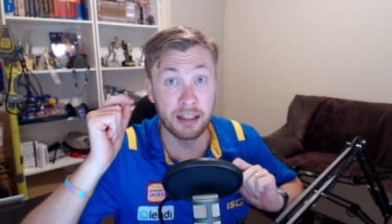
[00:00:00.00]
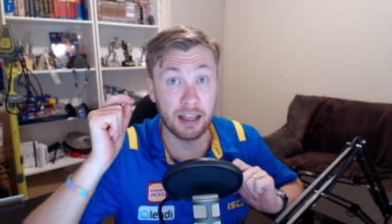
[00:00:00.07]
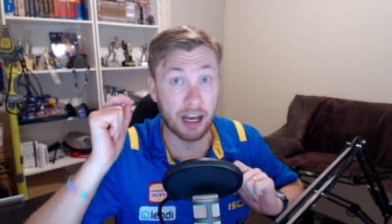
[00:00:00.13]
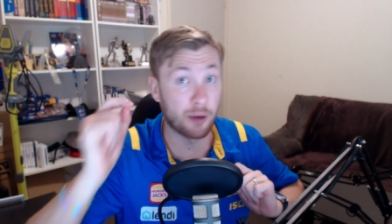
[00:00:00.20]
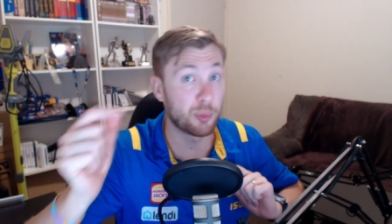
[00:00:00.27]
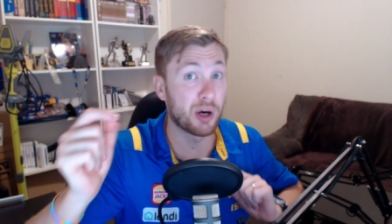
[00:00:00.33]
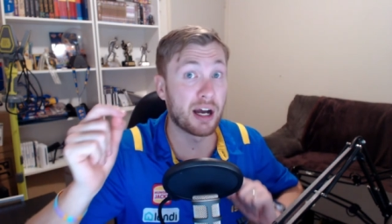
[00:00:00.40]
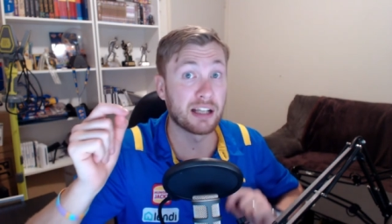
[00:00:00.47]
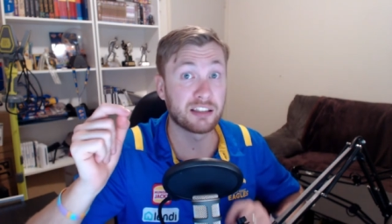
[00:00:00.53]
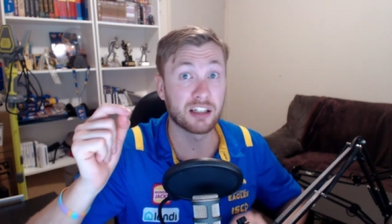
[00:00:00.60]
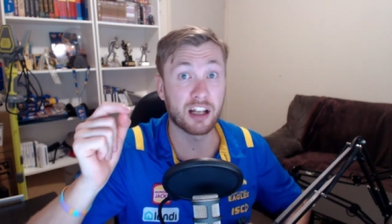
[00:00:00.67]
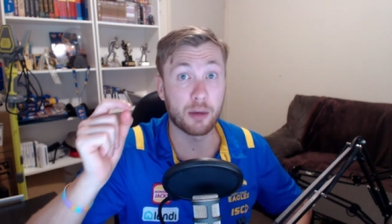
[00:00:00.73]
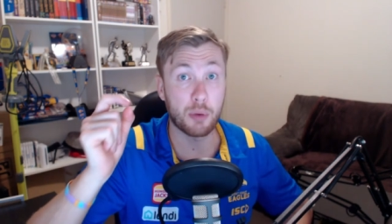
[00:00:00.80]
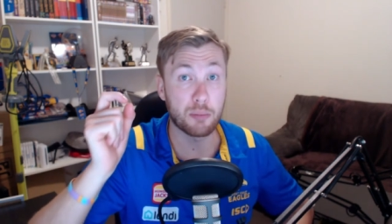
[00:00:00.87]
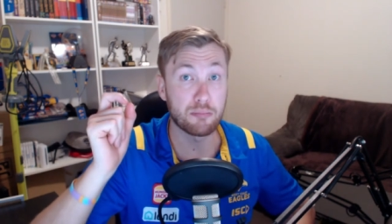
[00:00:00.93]
umpires are
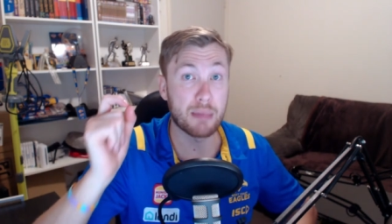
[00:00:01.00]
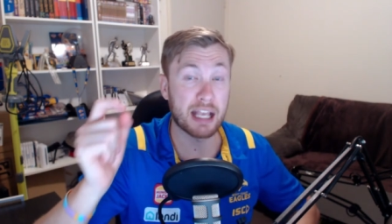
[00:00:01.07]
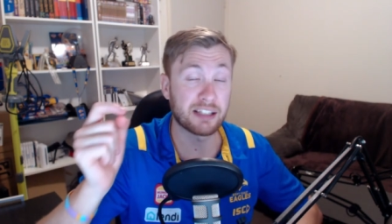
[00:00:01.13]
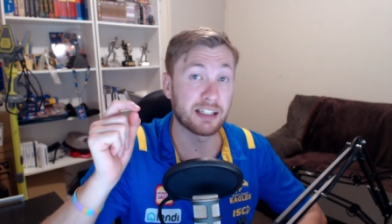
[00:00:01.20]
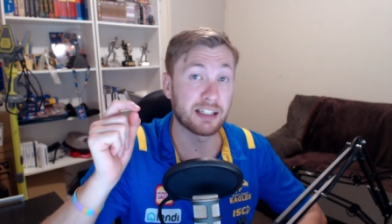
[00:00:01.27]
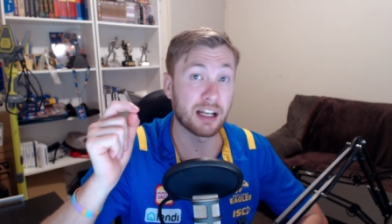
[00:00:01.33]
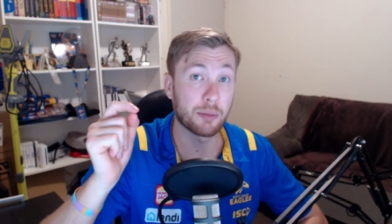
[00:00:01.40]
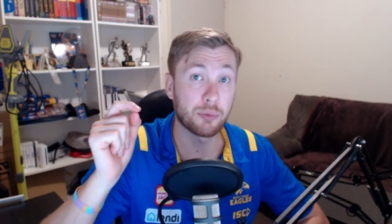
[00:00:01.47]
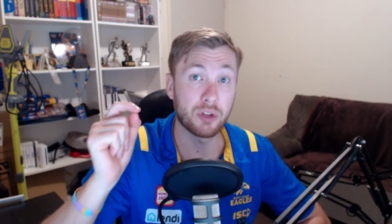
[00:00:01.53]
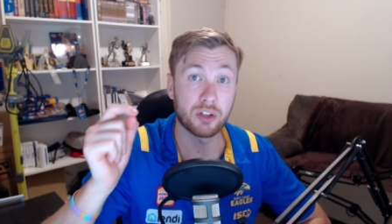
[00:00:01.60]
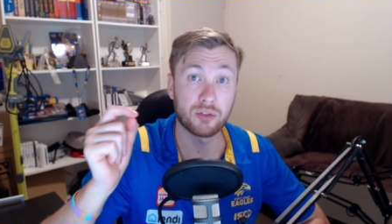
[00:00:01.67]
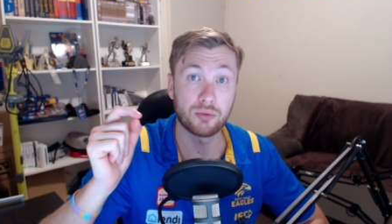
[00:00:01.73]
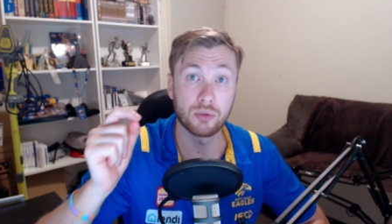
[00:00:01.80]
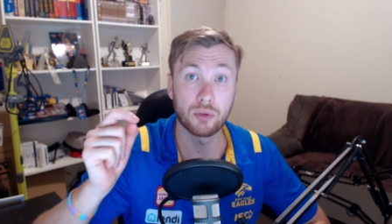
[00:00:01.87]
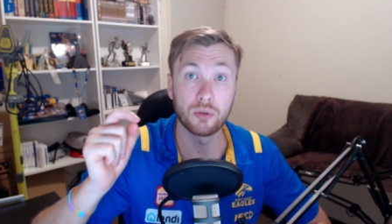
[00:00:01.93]
going to be messing up
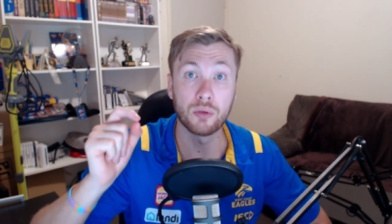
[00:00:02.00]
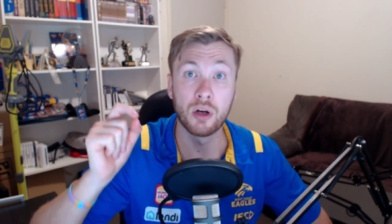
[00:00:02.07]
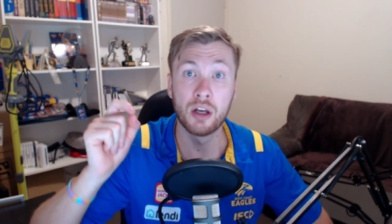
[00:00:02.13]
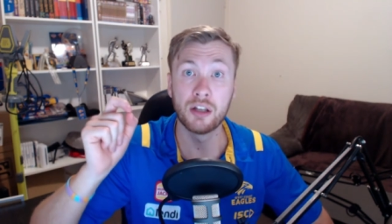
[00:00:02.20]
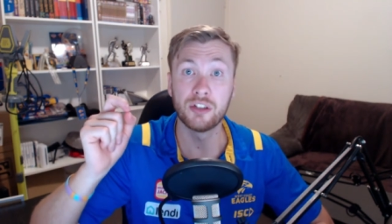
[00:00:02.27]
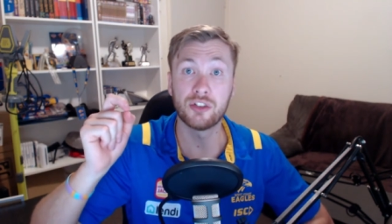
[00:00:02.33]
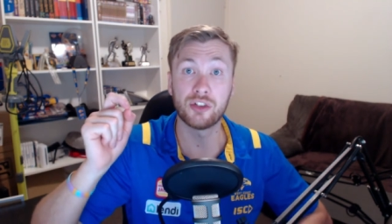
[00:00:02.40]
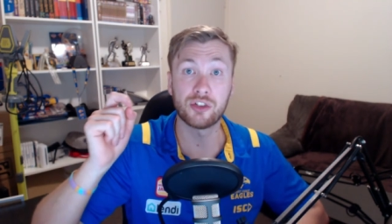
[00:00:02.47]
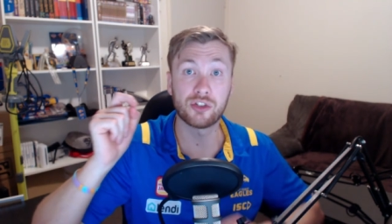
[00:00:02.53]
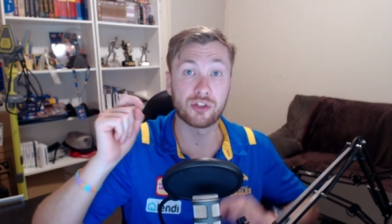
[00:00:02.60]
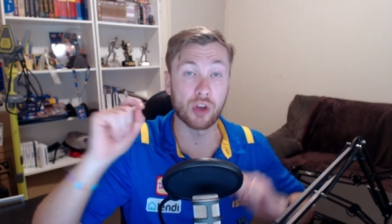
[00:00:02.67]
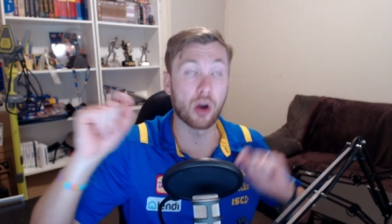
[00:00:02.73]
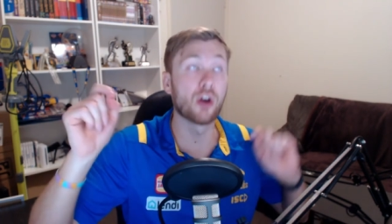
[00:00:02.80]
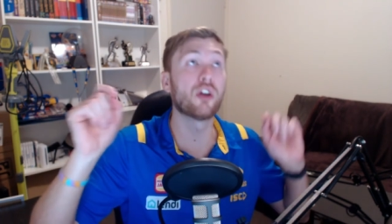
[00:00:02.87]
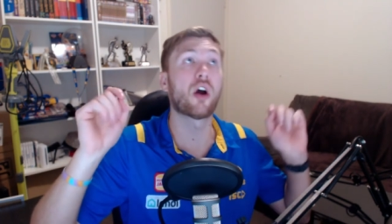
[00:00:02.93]
this rule
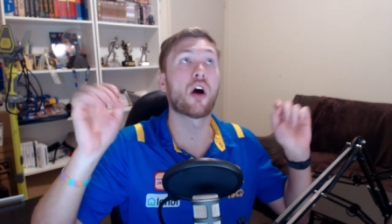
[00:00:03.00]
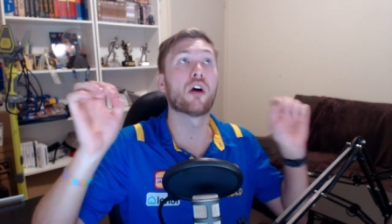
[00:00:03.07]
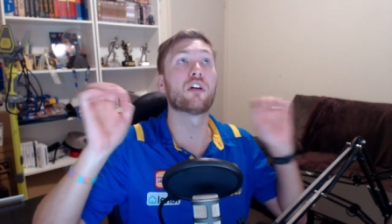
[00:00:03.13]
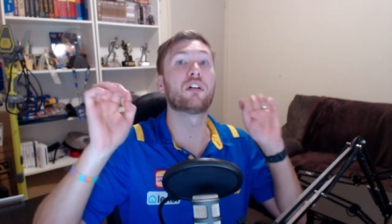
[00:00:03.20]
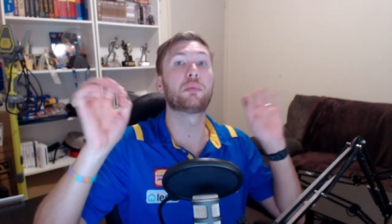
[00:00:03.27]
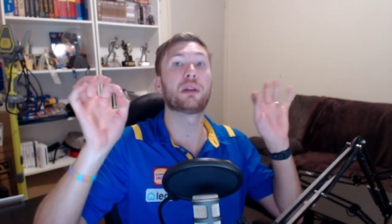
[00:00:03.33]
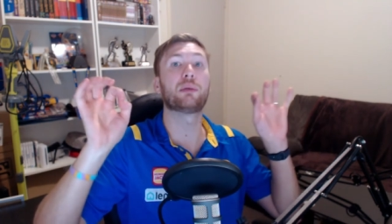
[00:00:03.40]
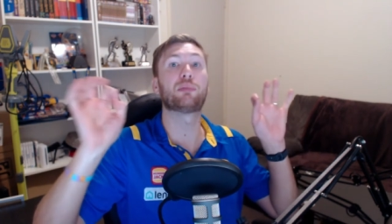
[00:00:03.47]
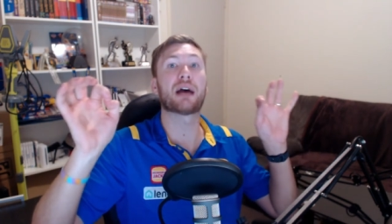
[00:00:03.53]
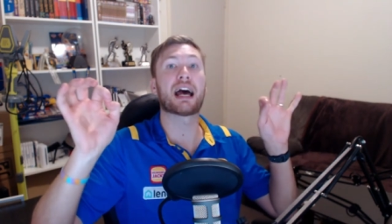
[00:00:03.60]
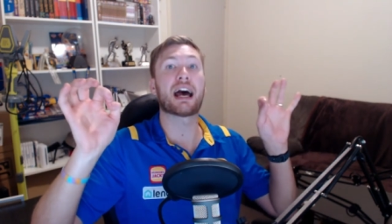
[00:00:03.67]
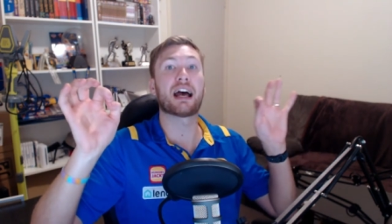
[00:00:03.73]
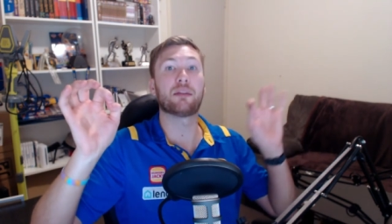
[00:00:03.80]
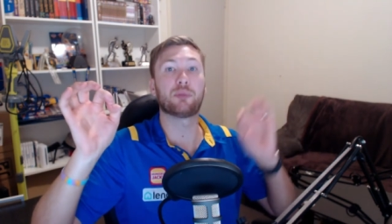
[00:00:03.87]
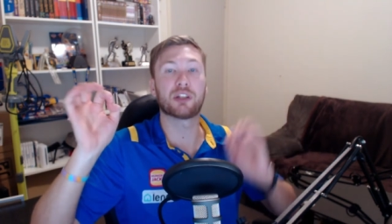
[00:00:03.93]
so horribly
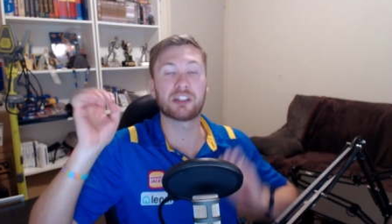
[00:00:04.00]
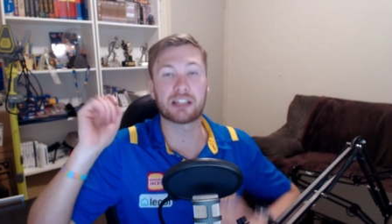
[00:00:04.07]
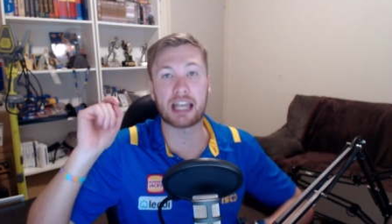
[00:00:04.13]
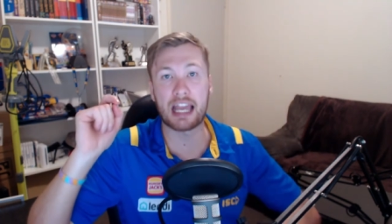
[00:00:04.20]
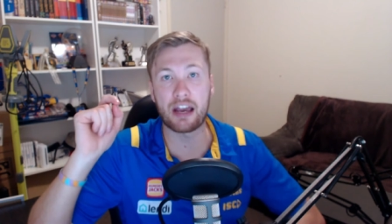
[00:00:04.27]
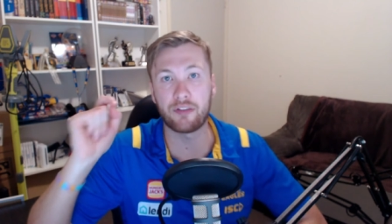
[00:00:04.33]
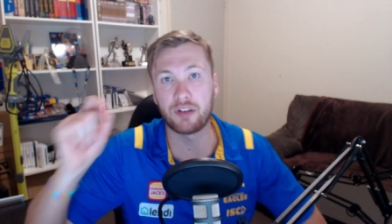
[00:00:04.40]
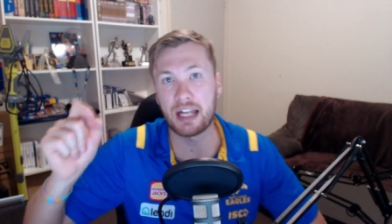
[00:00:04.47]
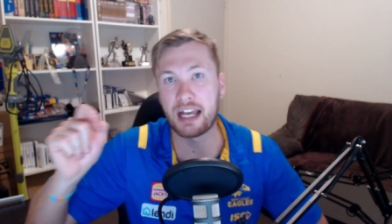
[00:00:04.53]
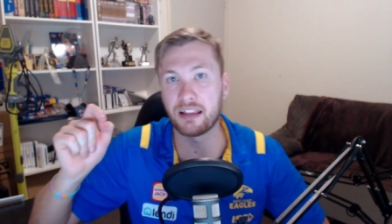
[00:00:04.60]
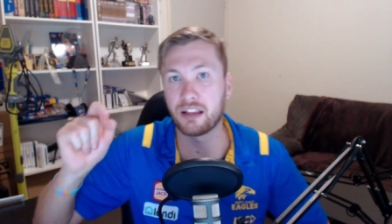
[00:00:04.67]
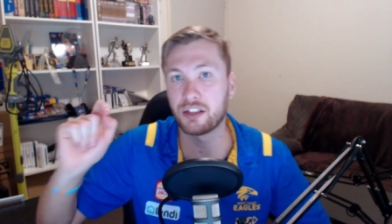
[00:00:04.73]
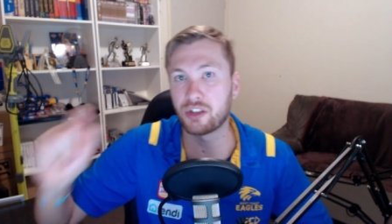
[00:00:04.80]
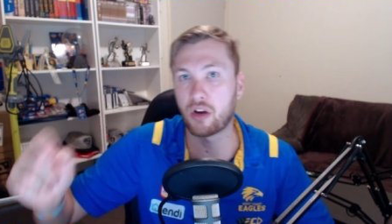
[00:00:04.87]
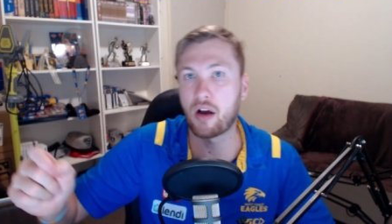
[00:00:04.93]
bad because they haven't had
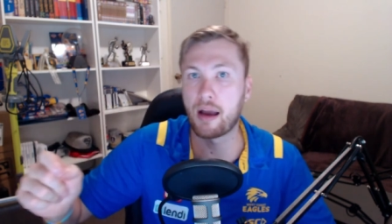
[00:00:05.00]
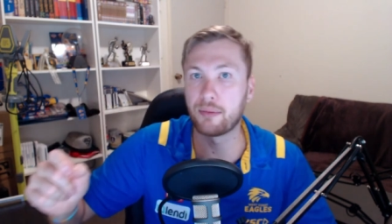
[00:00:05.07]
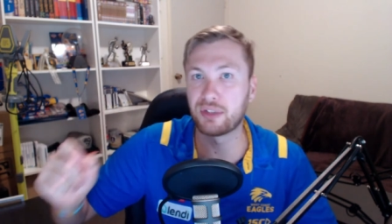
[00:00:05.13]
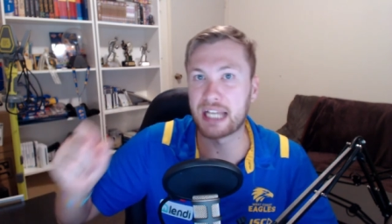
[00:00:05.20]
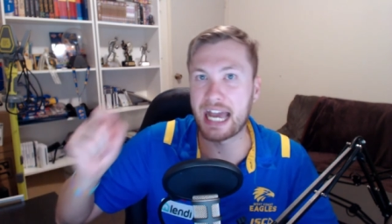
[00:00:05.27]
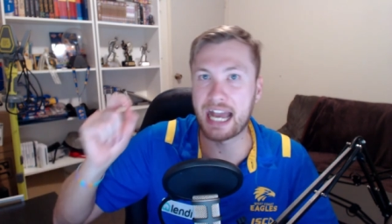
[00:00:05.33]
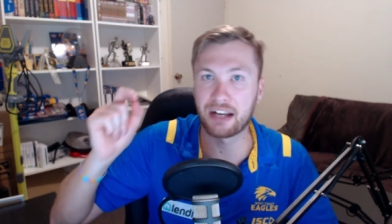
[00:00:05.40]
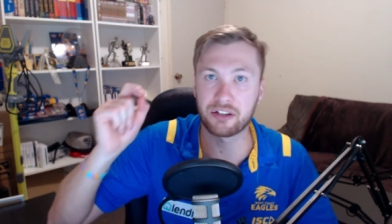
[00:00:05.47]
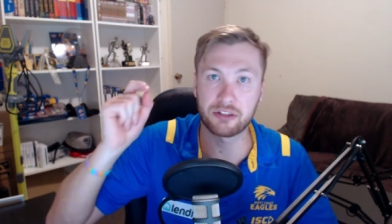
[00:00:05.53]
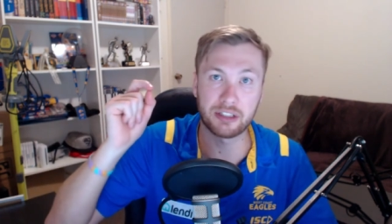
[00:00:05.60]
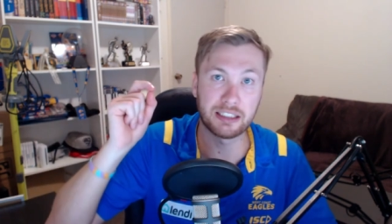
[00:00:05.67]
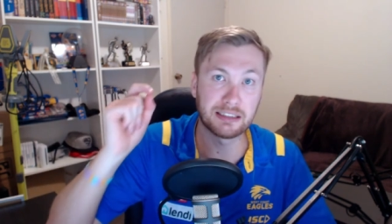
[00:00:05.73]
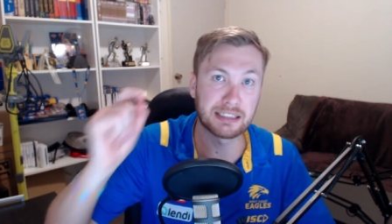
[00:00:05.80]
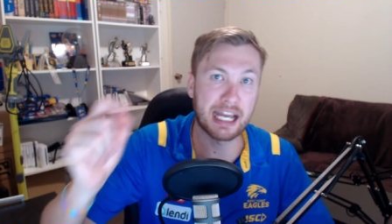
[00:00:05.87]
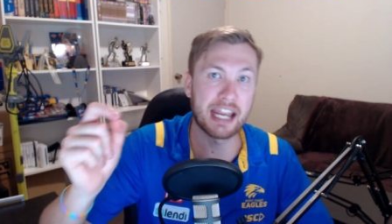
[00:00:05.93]
the time to actually
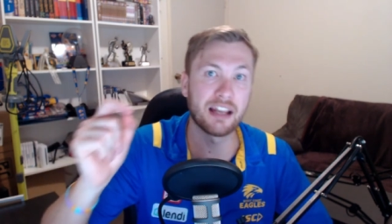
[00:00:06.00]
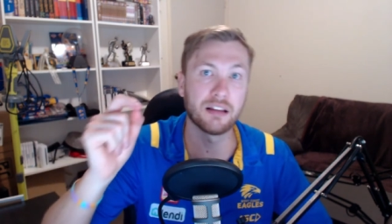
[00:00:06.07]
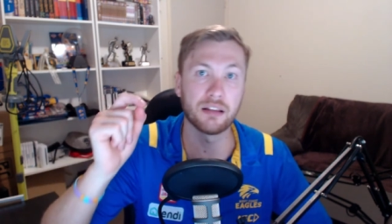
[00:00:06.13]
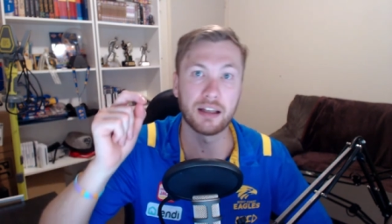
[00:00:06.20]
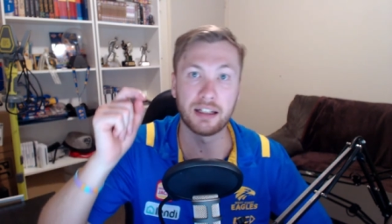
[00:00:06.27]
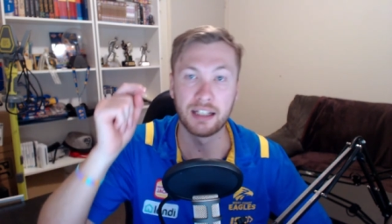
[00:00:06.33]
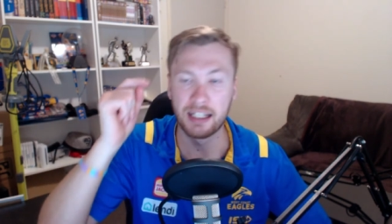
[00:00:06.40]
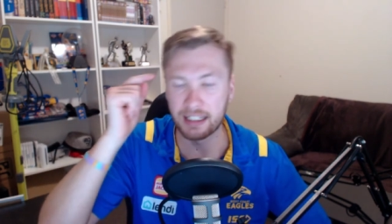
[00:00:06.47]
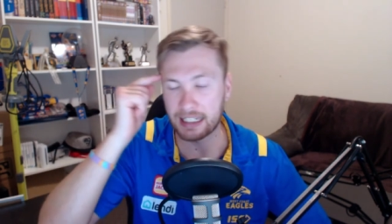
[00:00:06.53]
nail it,